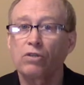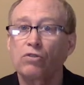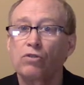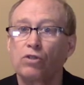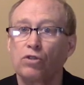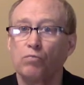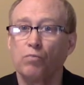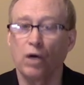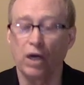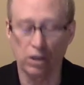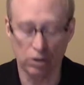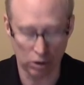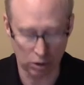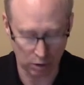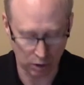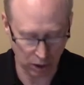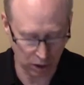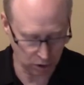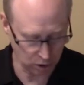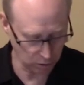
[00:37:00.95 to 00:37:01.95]
as much
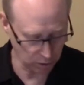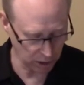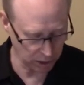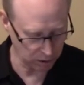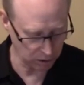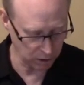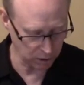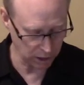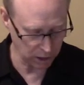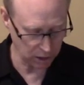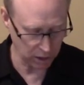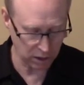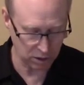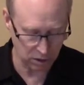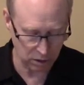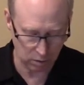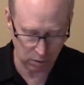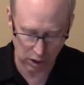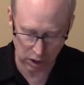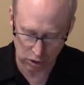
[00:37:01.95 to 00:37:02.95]
as
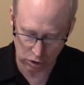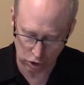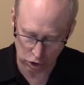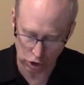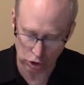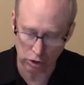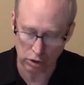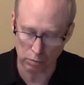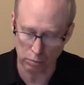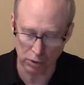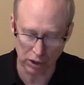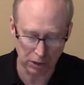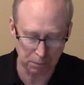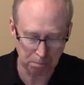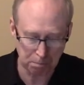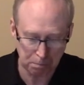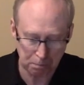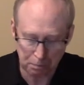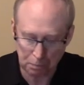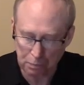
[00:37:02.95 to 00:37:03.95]
it should have been.
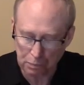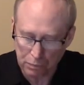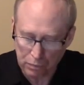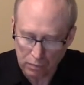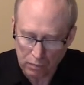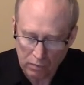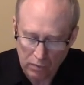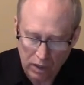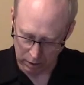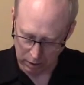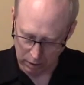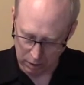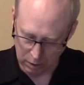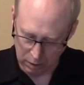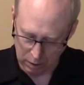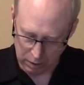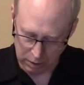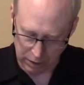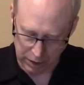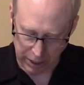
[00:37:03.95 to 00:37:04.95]

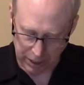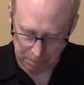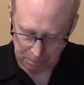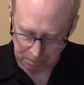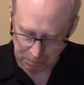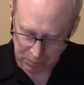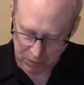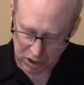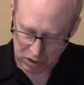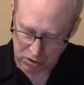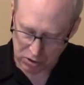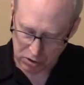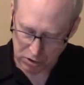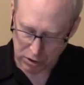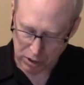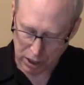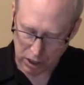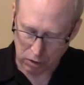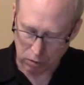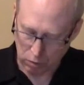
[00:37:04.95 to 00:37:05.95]
Okay, this is
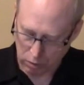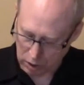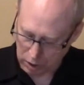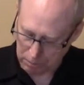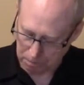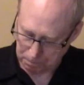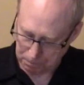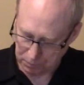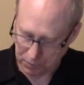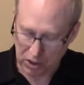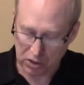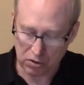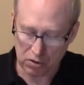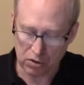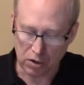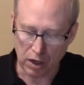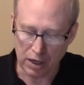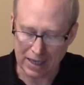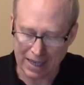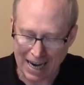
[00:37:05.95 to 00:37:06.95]
another one. This is
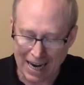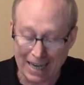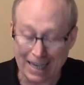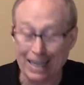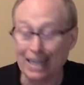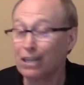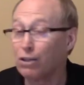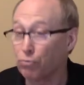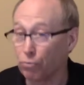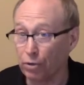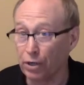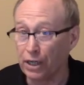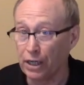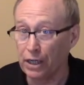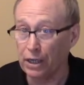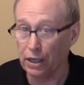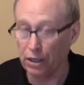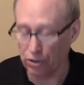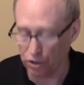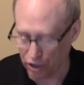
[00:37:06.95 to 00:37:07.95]
on
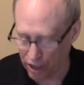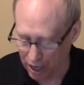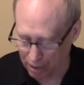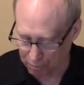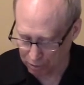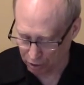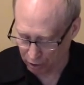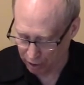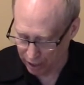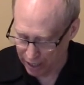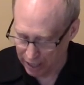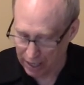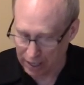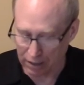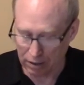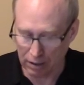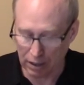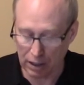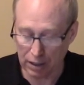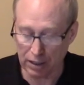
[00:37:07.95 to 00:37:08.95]
93 in Chapter 8
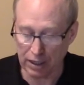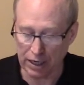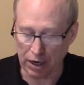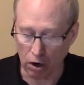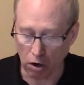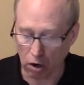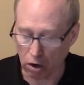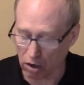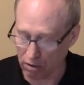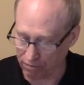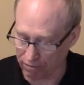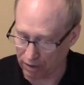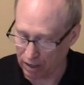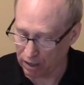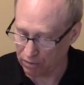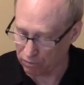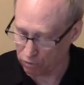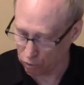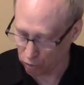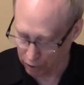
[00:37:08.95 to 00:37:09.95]
in the
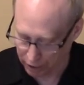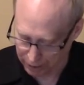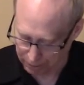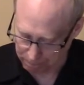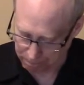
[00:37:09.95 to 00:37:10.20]
R520.